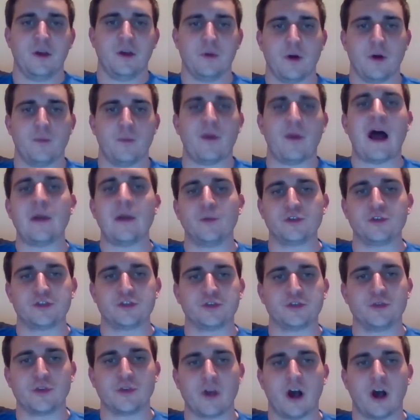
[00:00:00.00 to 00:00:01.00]
a Bible
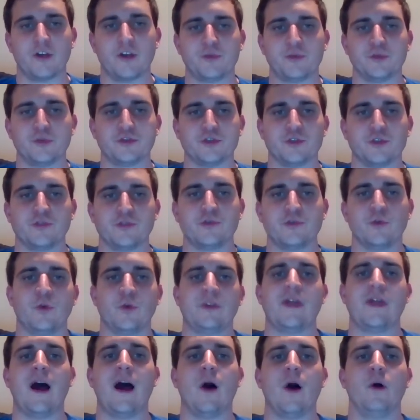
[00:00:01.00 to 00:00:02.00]
truth, gospel truth,
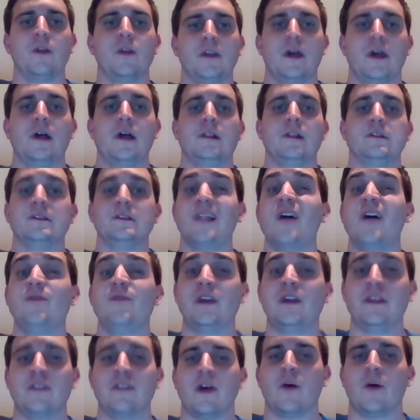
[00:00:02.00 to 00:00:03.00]
without
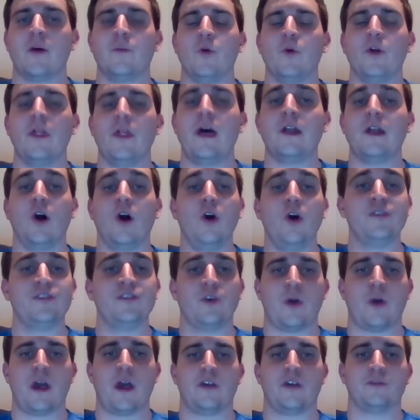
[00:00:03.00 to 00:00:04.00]
loving them, well, that
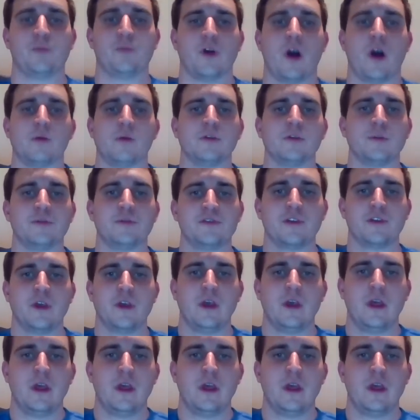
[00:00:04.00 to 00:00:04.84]
also has problems.